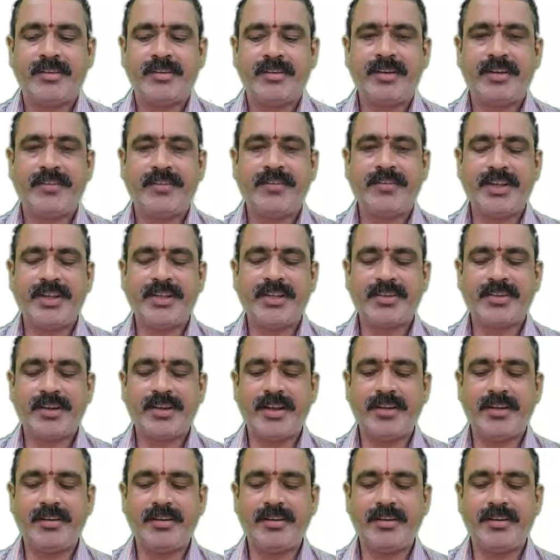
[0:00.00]
The first
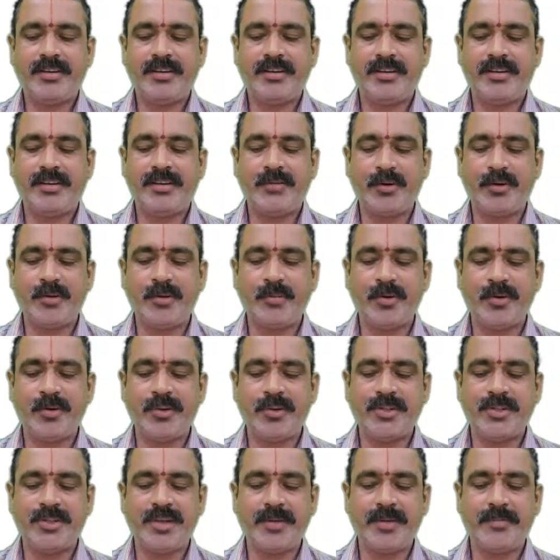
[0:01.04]
and the
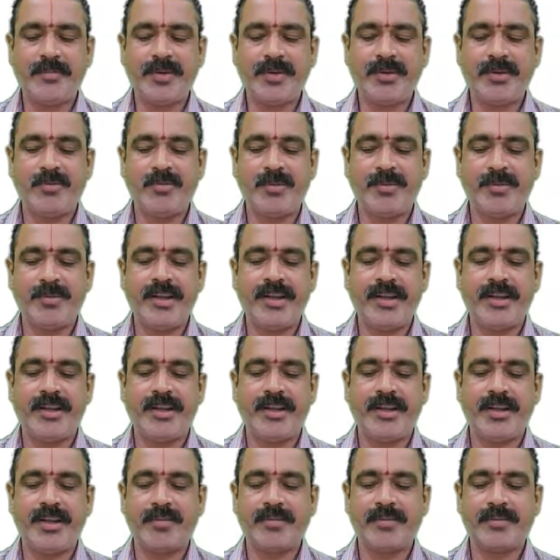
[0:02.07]
foremost step in opening an
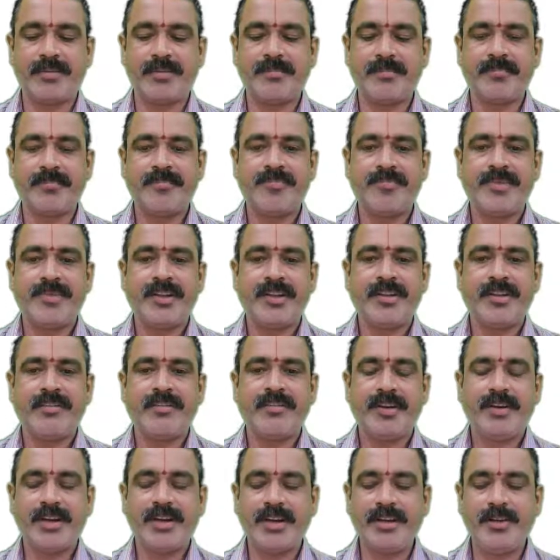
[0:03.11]
account
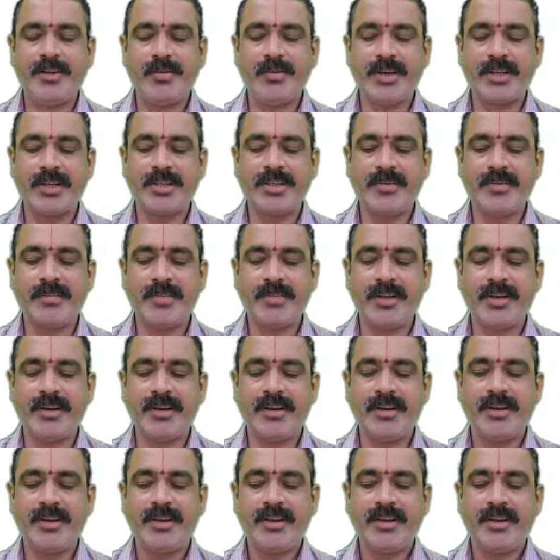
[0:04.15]
for a new customer
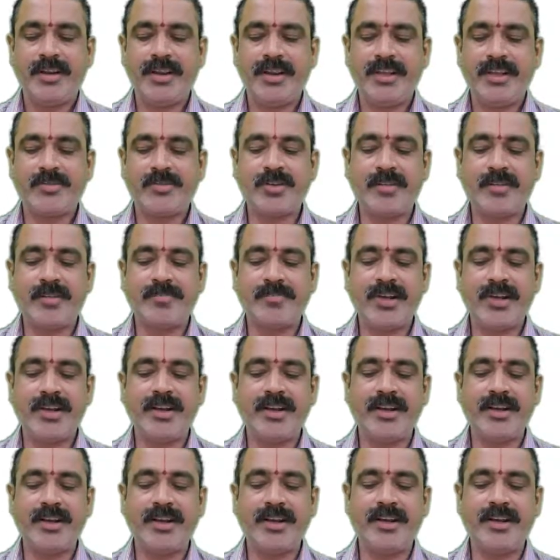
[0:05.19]
is to obtain
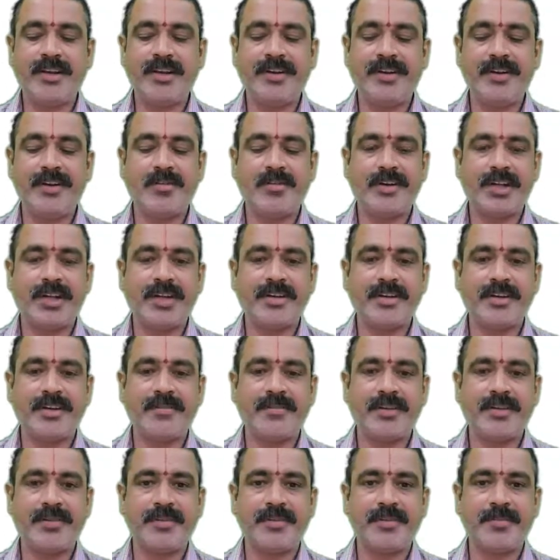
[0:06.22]
a letter of introduction
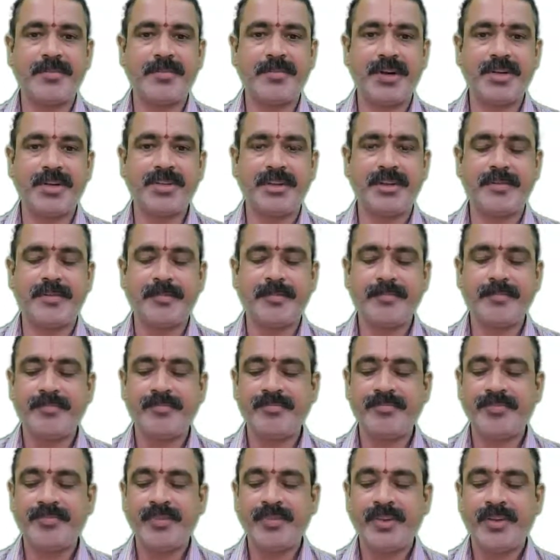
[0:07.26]
from the person
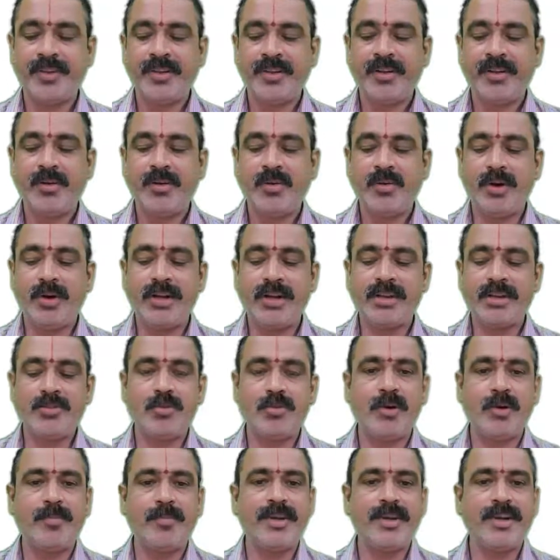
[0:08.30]
who wants
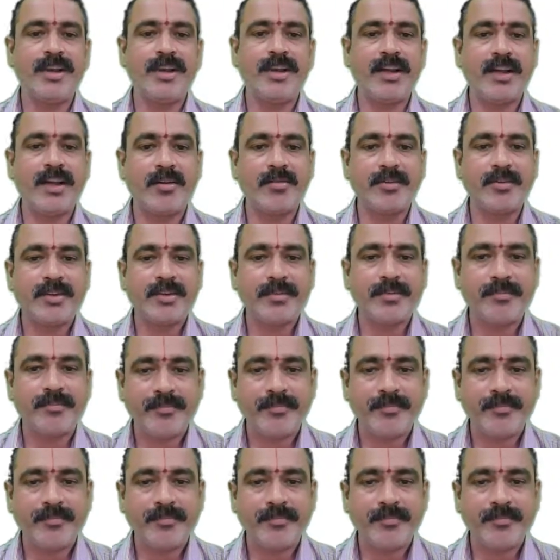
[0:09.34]
to open an account.